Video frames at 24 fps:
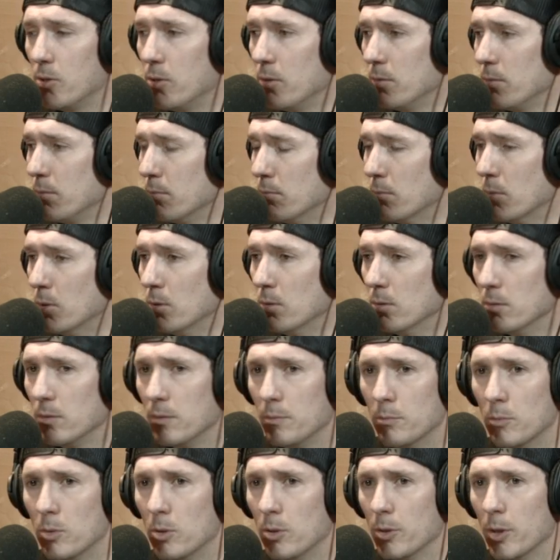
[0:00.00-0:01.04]

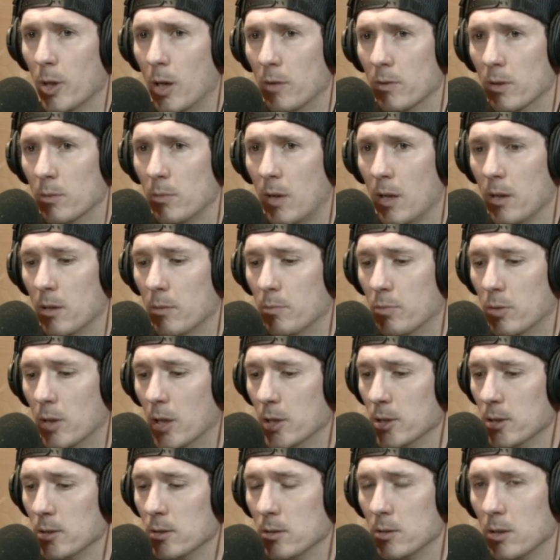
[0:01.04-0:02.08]
mulled over by the
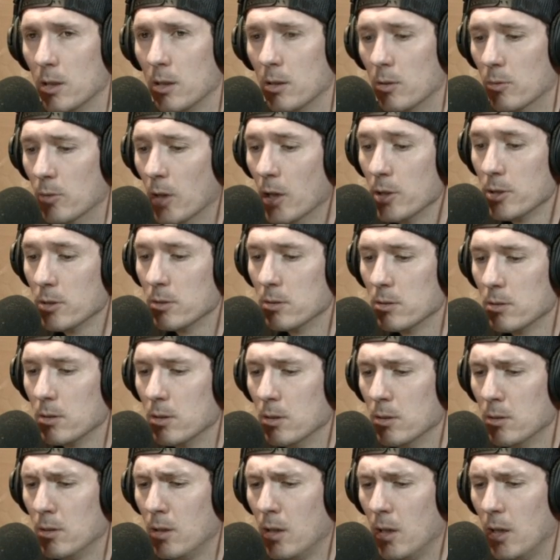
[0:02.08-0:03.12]
Prussians and the Russians, dude.